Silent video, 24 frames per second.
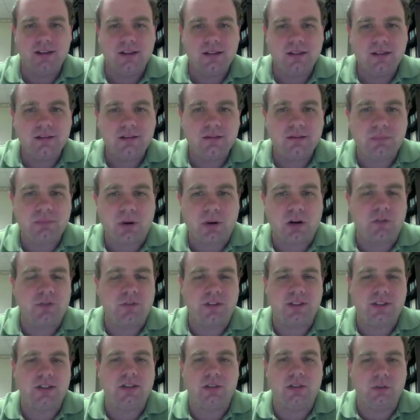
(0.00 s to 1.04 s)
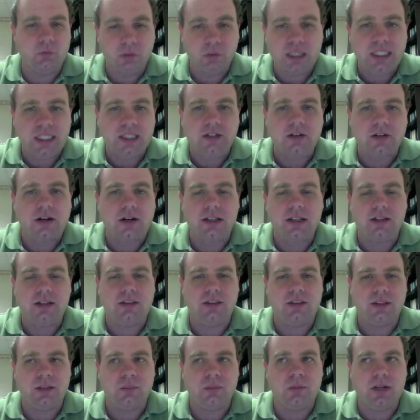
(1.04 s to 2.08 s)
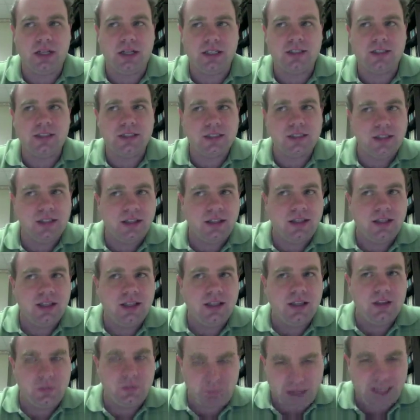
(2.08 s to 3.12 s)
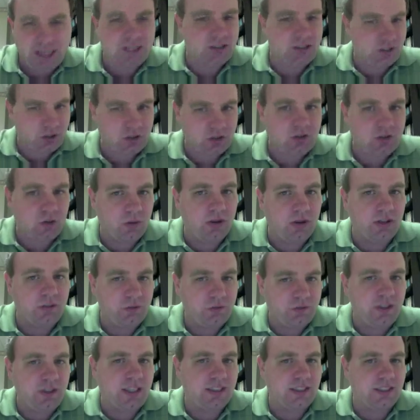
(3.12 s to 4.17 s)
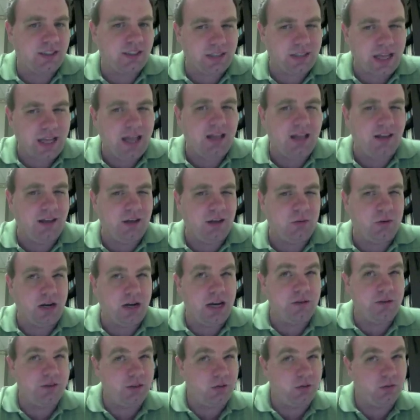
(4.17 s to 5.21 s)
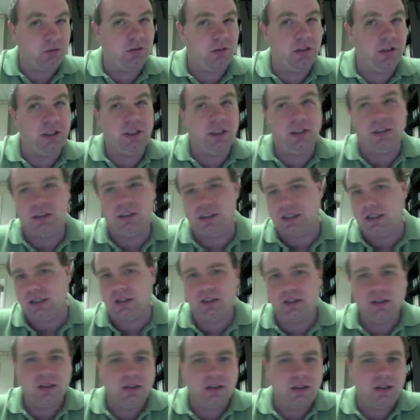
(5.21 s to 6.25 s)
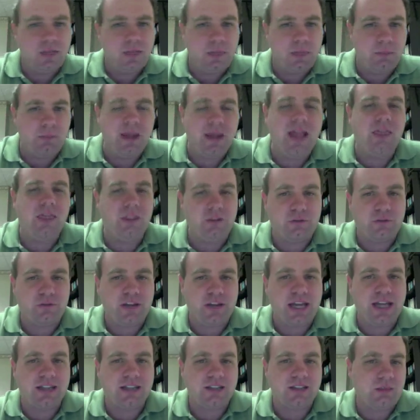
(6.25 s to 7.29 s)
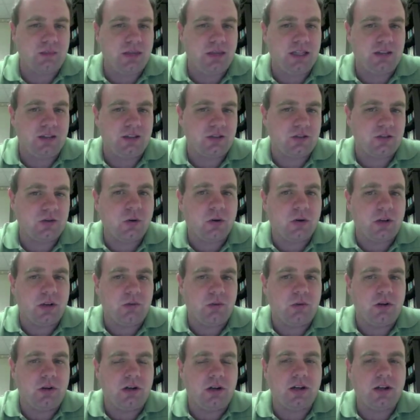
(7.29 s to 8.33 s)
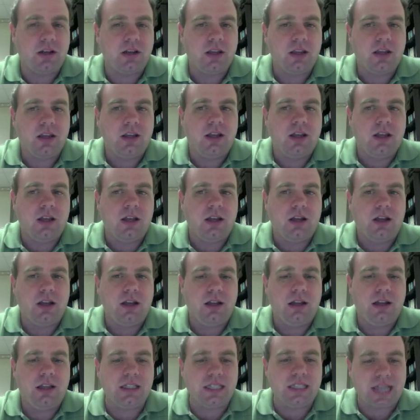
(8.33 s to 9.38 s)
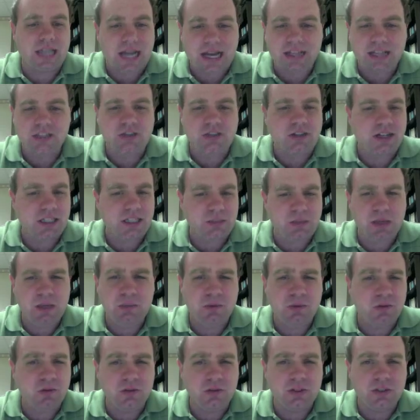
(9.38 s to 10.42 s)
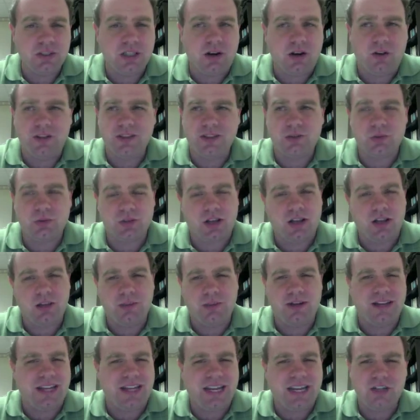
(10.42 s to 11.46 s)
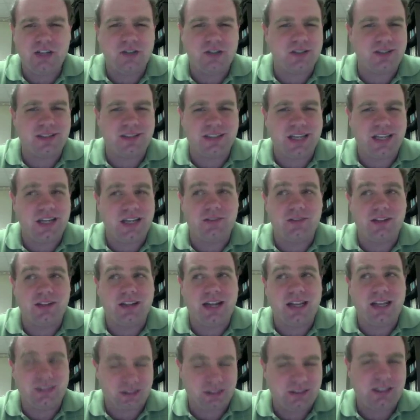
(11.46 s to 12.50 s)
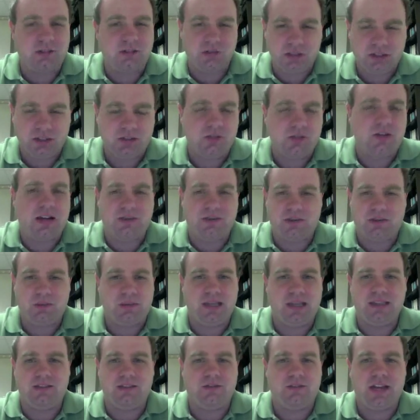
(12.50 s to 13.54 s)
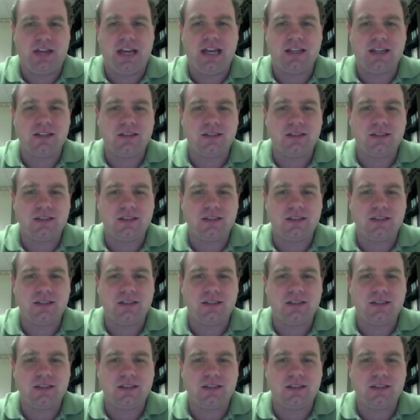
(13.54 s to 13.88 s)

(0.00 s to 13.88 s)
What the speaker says: perfect to the week or anything, but the basic story fits. It's not like we're having to really bend the facts to make the story work. In contrast, people who say, "Oh, this was all about Asians saving," I think they really do have to bend the facts.